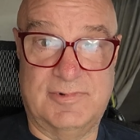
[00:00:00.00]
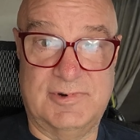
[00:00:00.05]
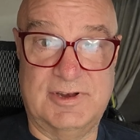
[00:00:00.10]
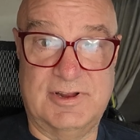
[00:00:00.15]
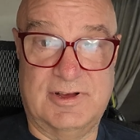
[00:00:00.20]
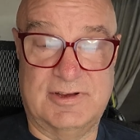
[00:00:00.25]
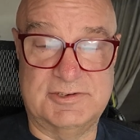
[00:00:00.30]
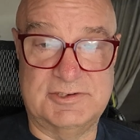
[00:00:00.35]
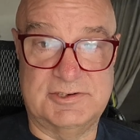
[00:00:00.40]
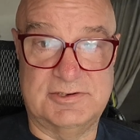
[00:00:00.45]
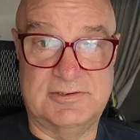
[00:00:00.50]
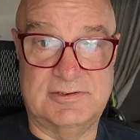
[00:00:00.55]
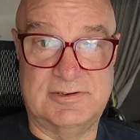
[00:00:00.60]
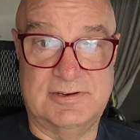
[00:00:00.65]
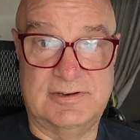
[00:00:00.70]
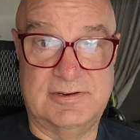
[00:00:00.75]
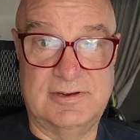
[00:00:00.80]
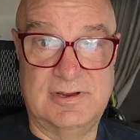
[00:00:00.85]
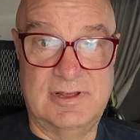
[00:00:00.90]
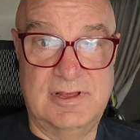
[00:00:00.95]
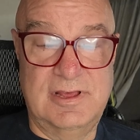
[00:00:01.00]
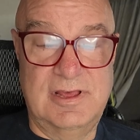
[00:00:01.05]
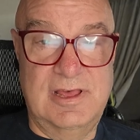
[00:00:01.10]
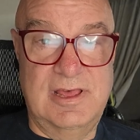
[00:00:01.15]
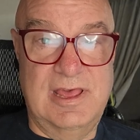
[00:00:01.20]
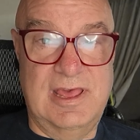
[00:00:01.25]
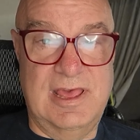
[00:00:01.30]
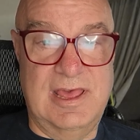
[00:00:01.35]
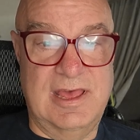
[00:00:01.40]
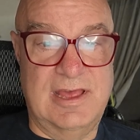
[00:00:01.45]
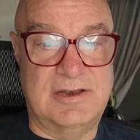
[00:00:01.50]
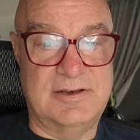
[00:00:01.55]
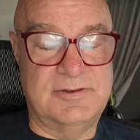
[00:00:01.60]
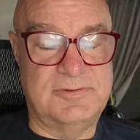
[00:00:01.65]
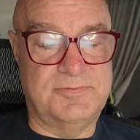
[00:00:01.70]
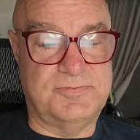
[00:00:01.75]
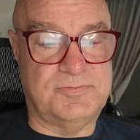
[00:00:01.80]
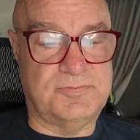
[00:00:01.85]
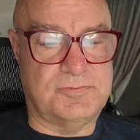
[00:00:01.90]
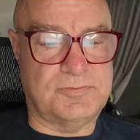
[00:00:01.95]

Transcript: reduction. And